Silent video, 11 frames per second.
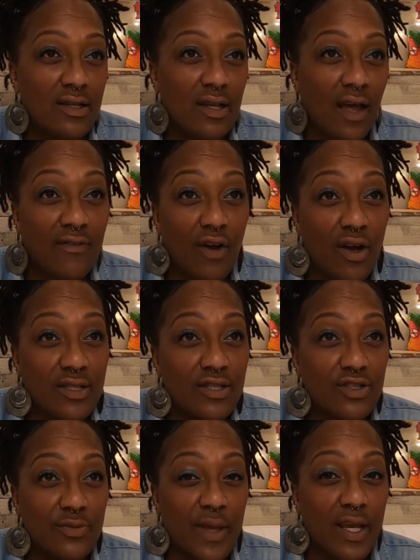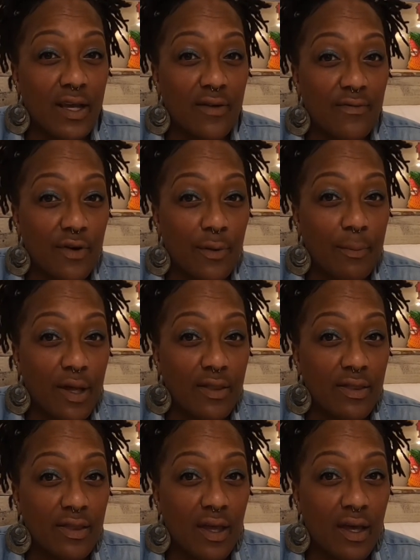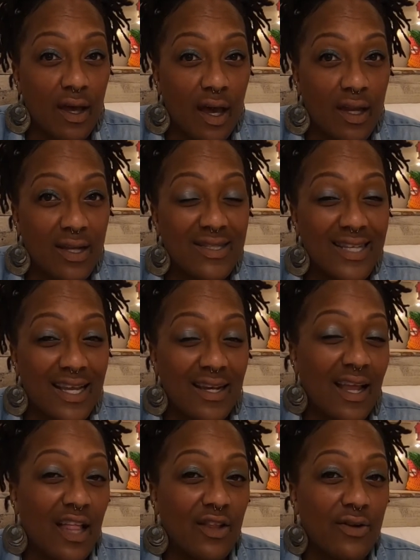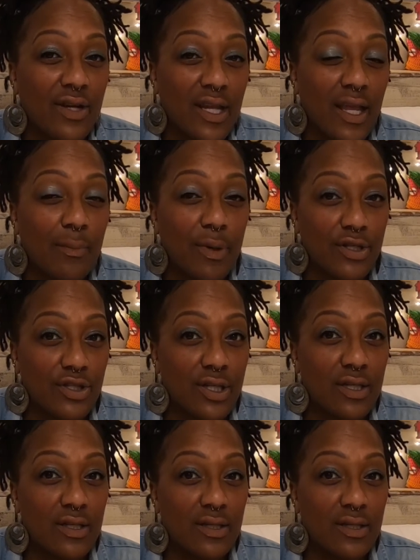to Jamaica for a month on a $10 a day budget